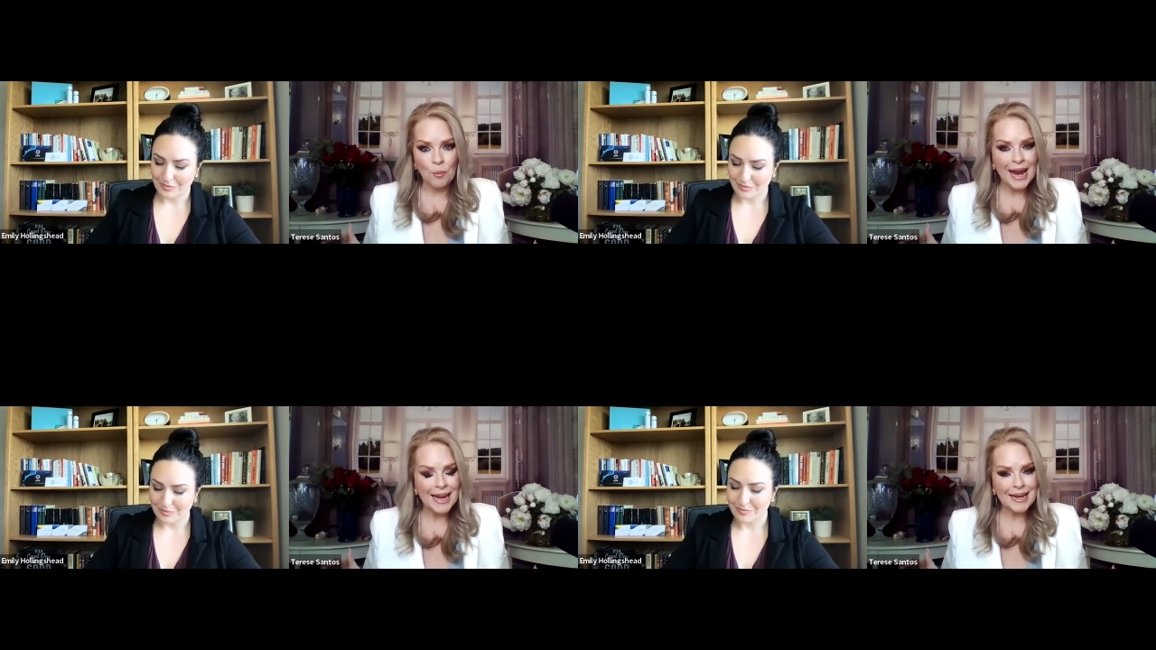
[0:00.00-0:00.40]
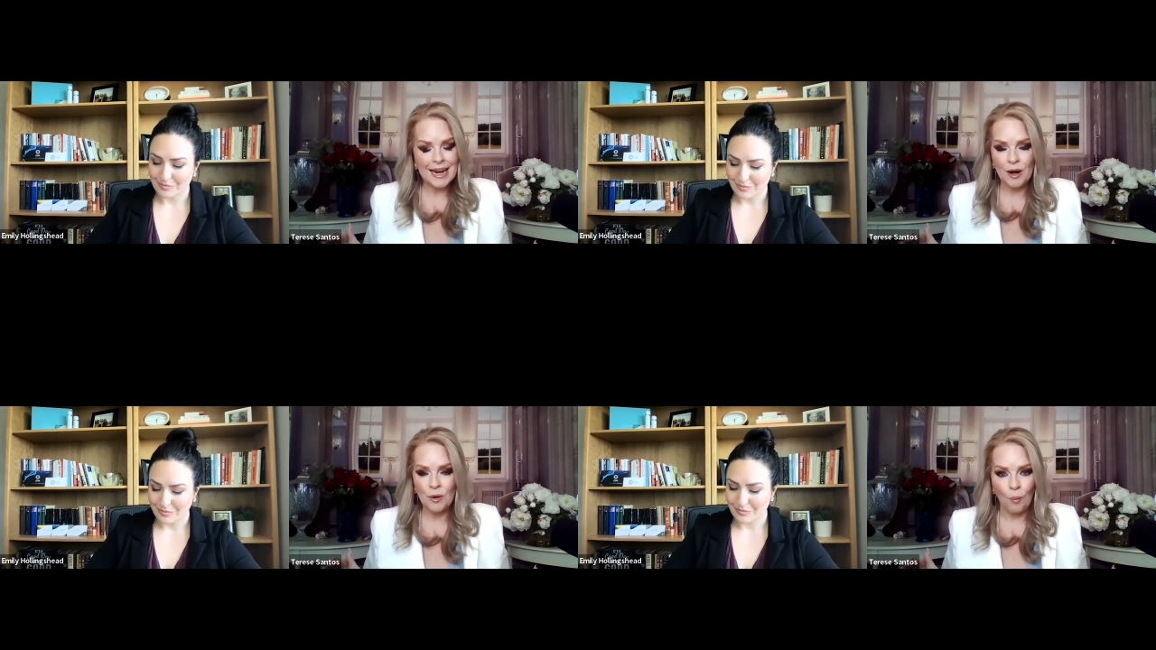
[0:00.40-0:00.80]

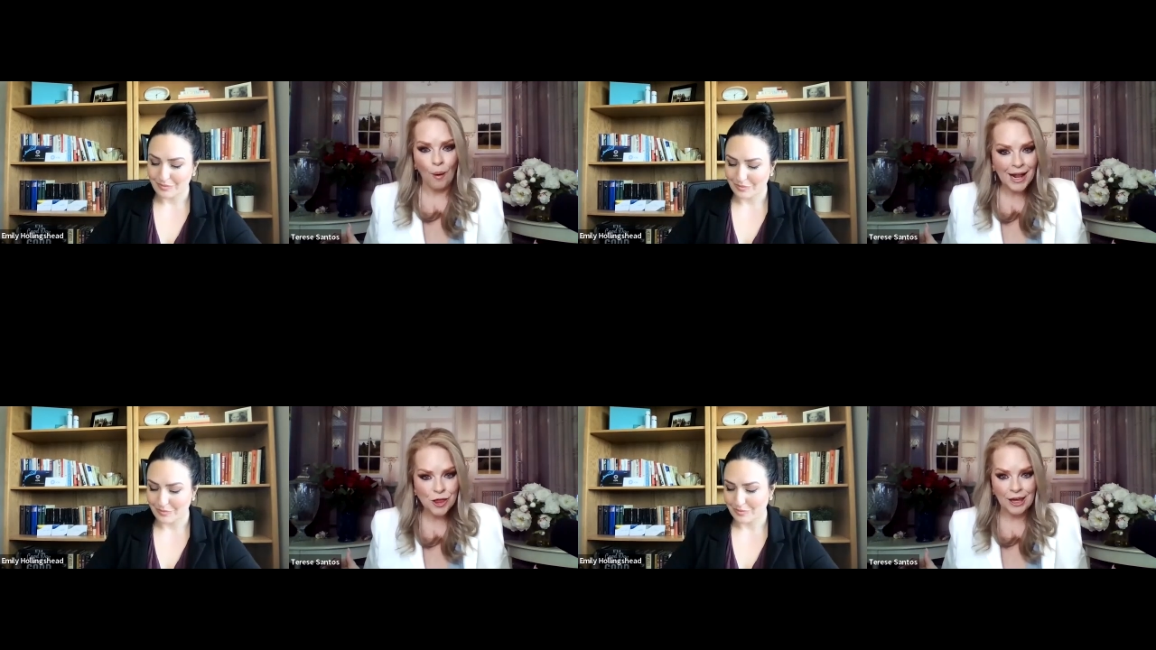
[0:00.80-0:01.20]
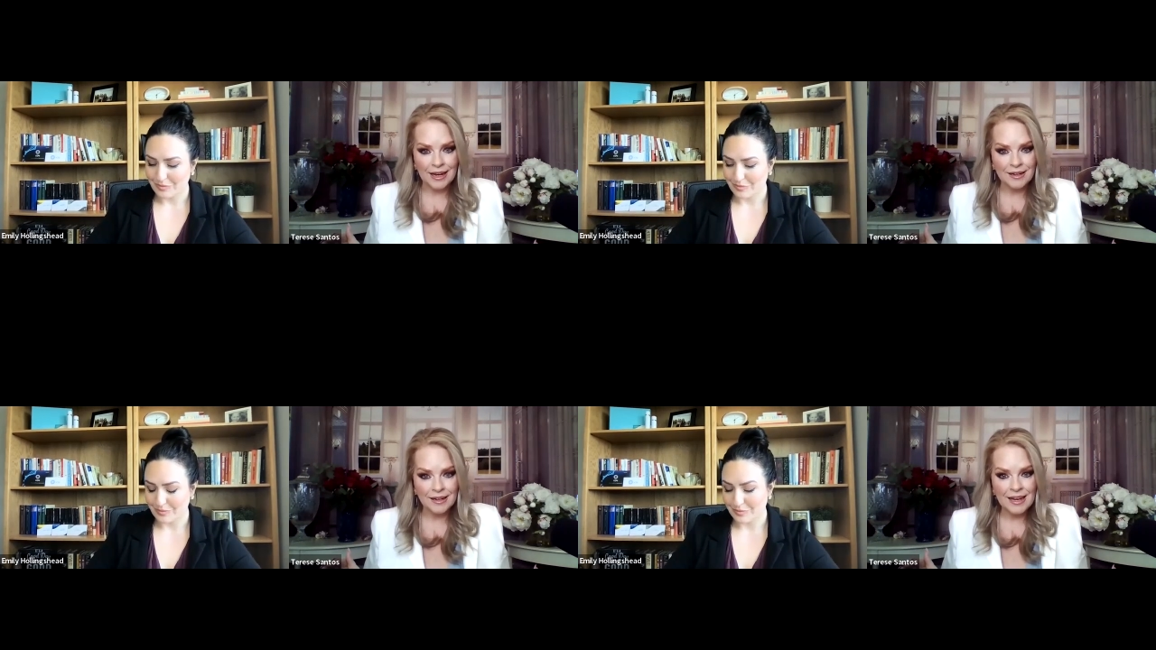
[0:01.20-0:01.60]
Speaker 1: waiting and
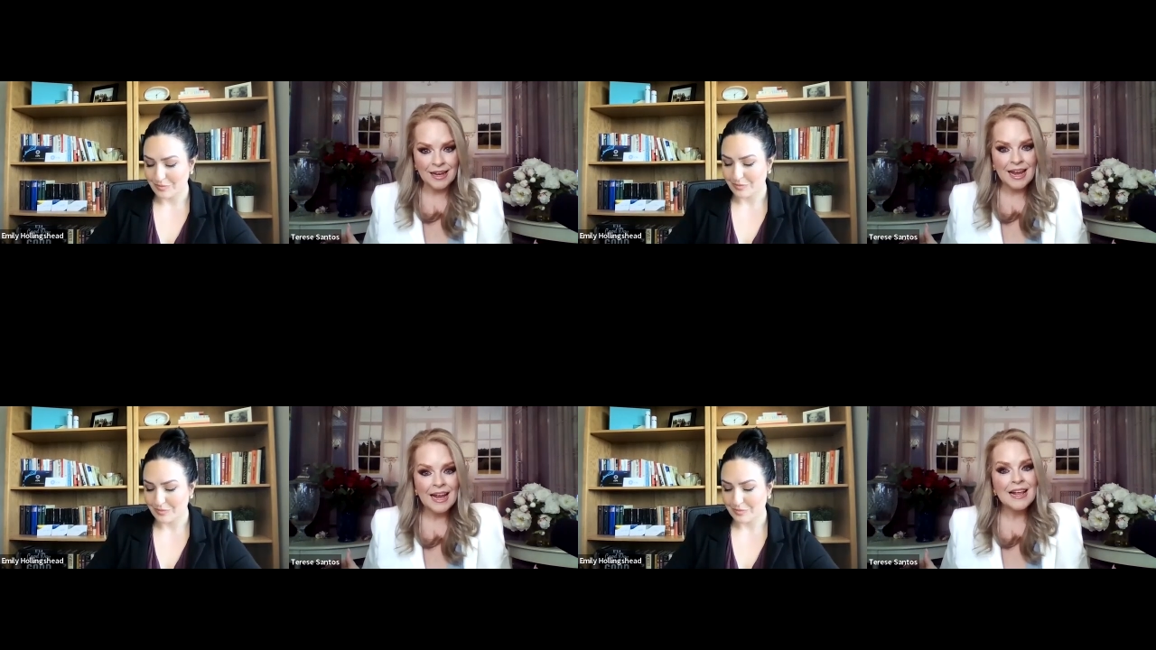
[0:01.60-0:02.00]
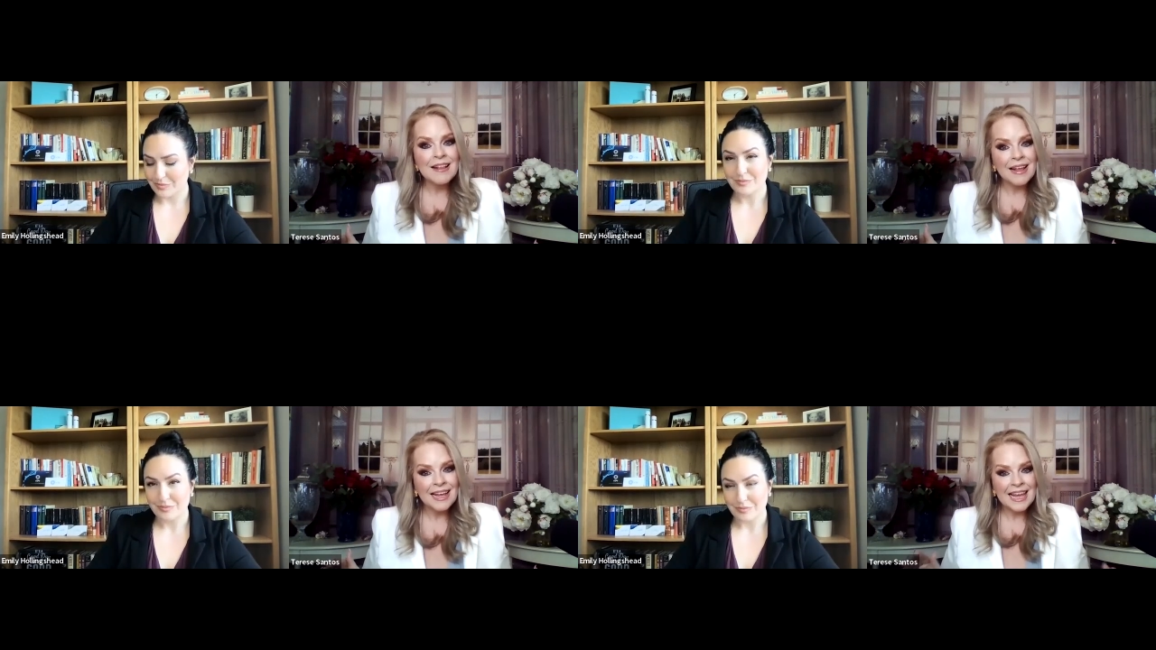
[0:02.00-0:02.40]
watching.
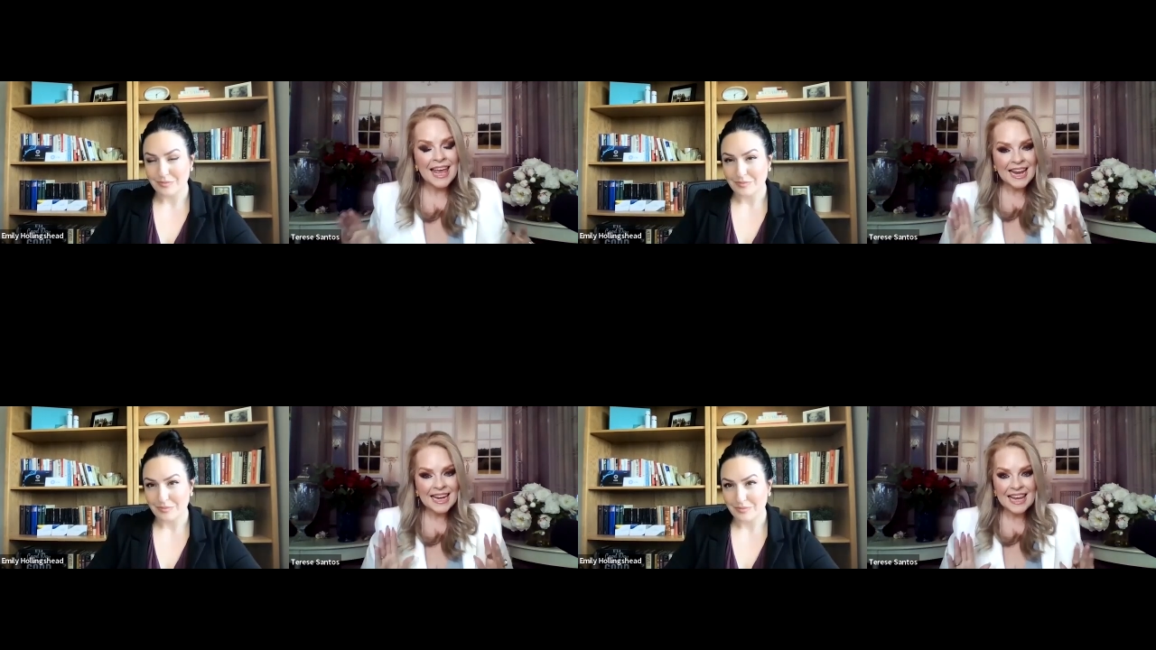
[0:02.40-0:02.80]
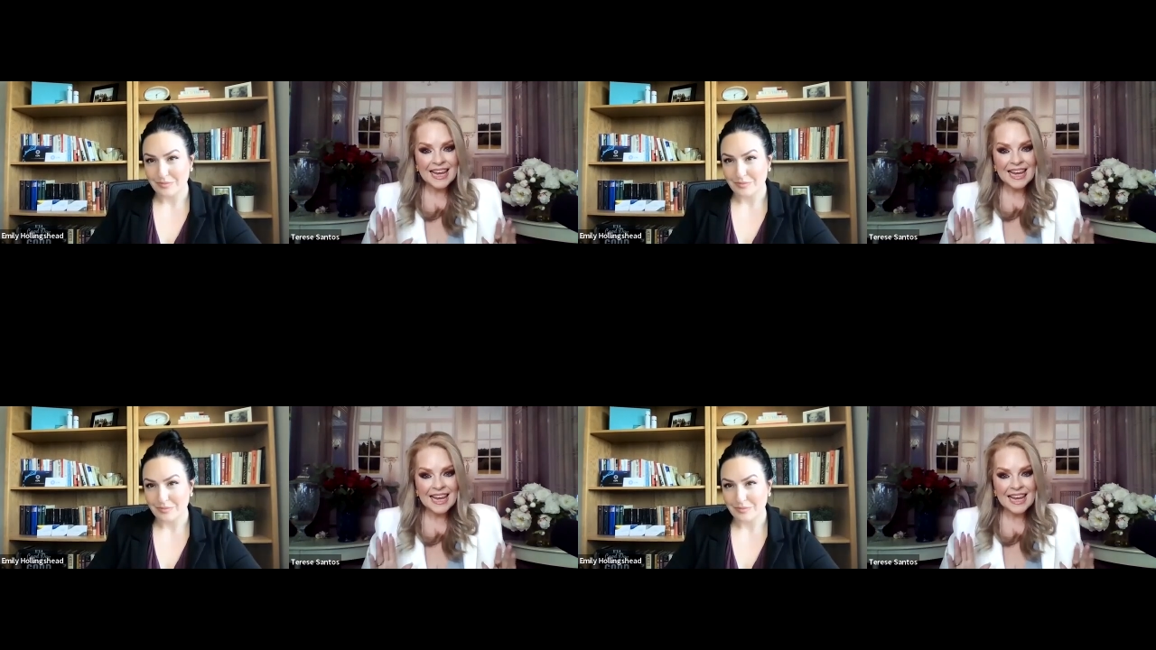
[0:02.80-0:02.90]
Get